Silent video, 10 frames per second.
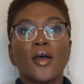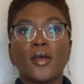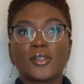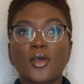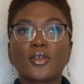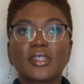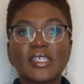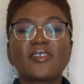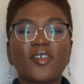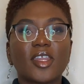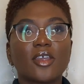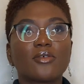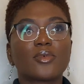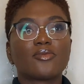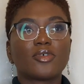So this video,
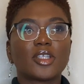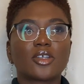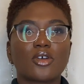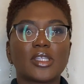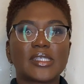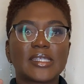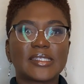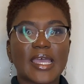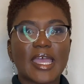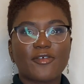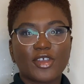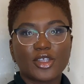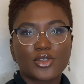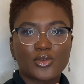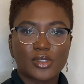we're really going to dive
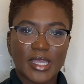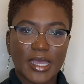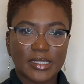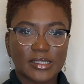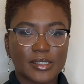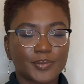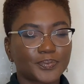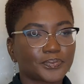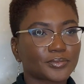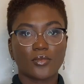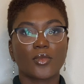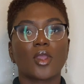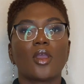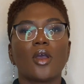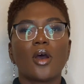into that.
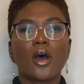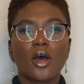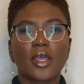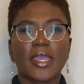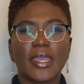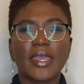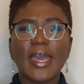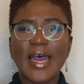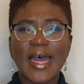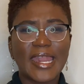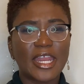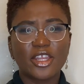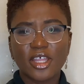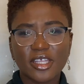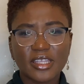Okay. And
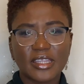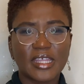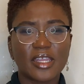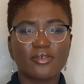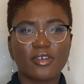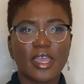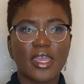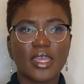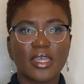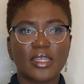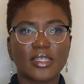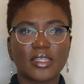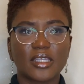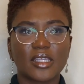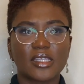another thing, right,
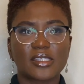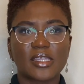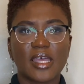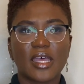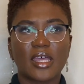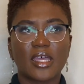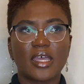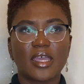it's that